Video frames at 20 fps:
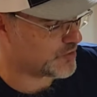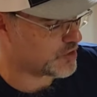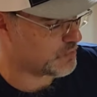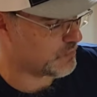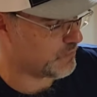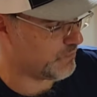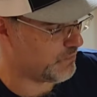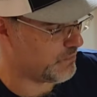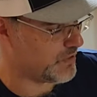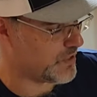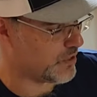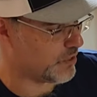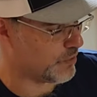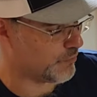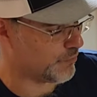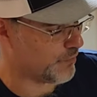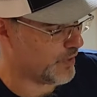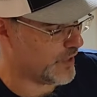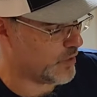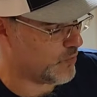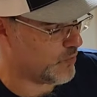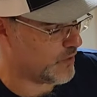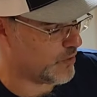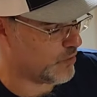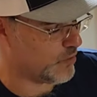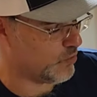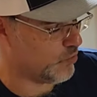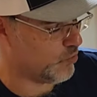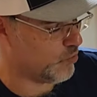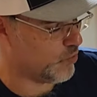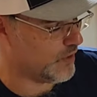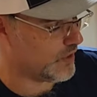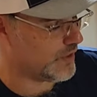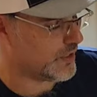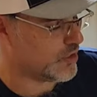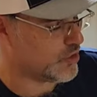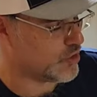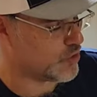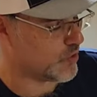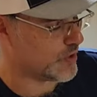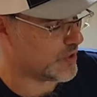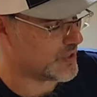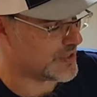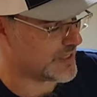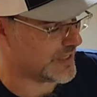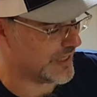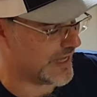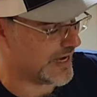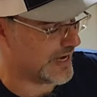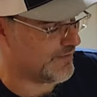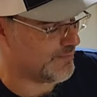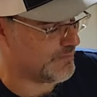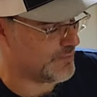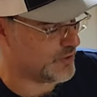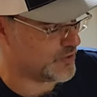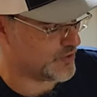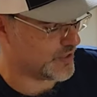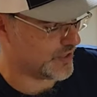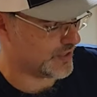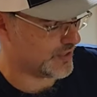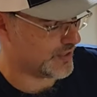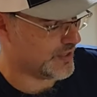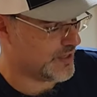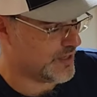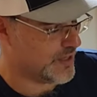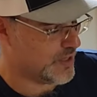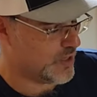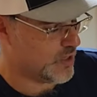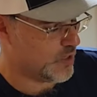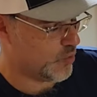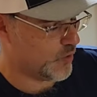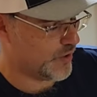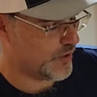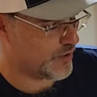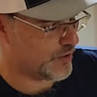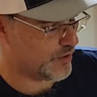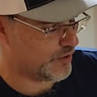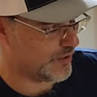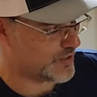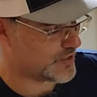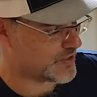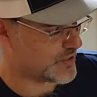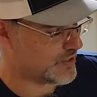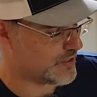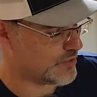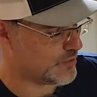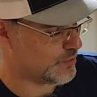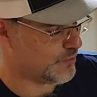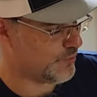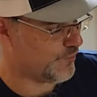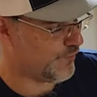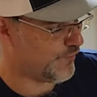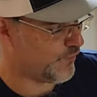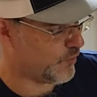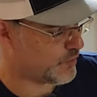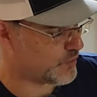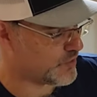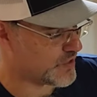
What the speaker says: speaker for anyone who really enjoys live music. Whether you're listening to full